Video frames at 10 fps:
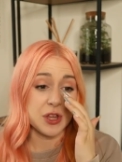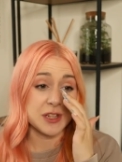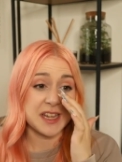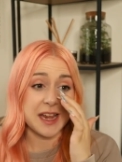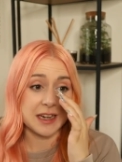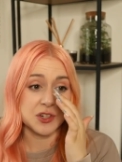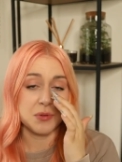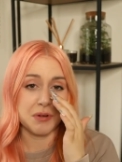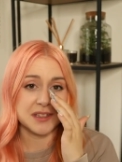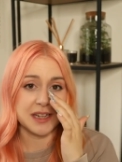The other day he
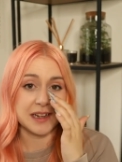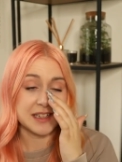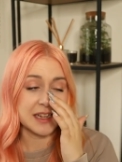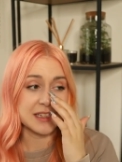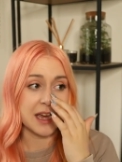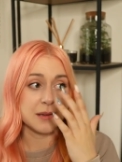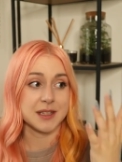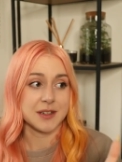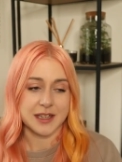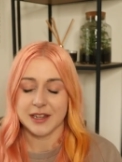literally pressed it like 10 times
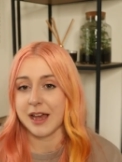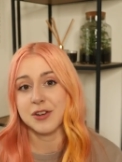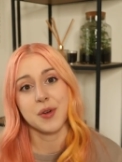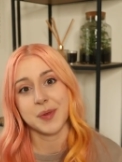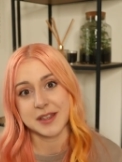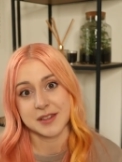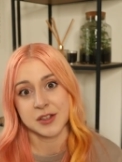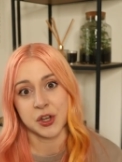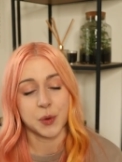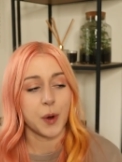and I was like, yeah, no, this
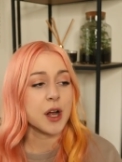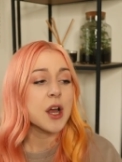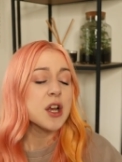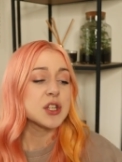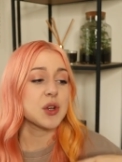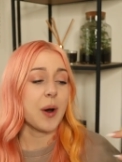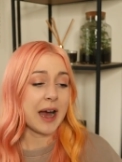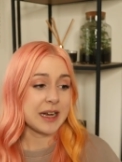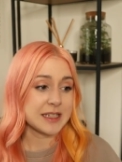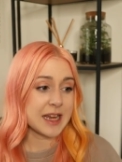isn't gonna work. So I
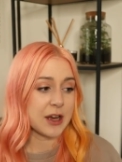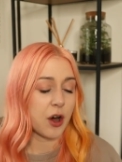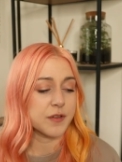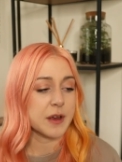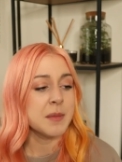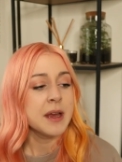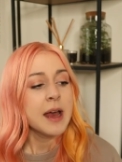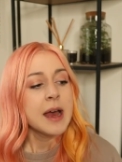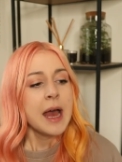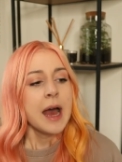had to take it off him.
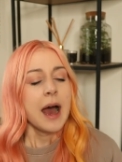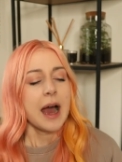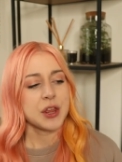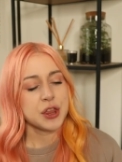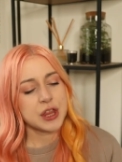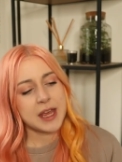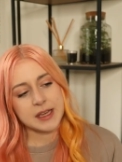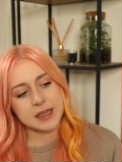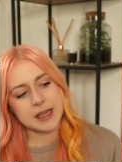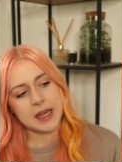I
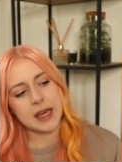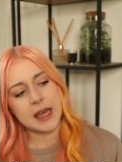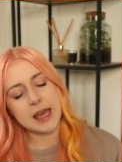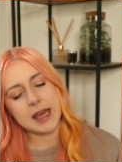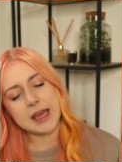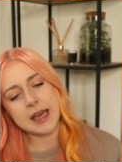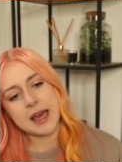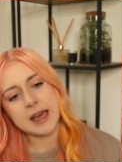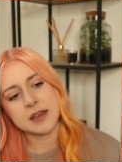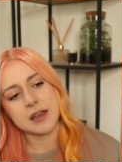think
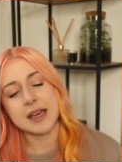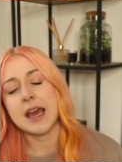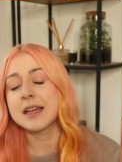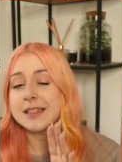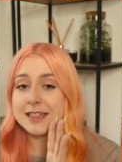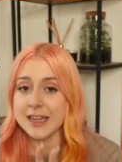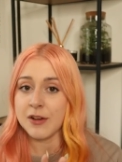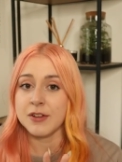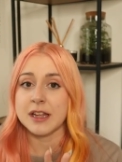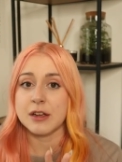he's
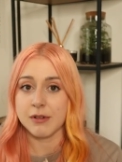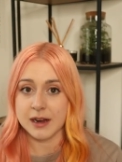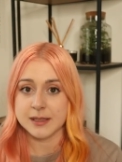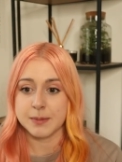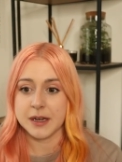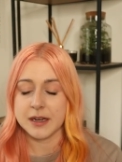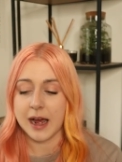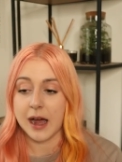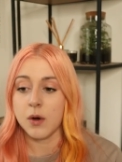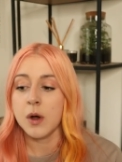definitely grasping it
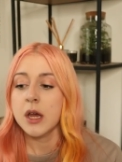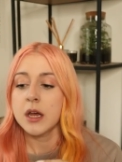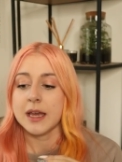now.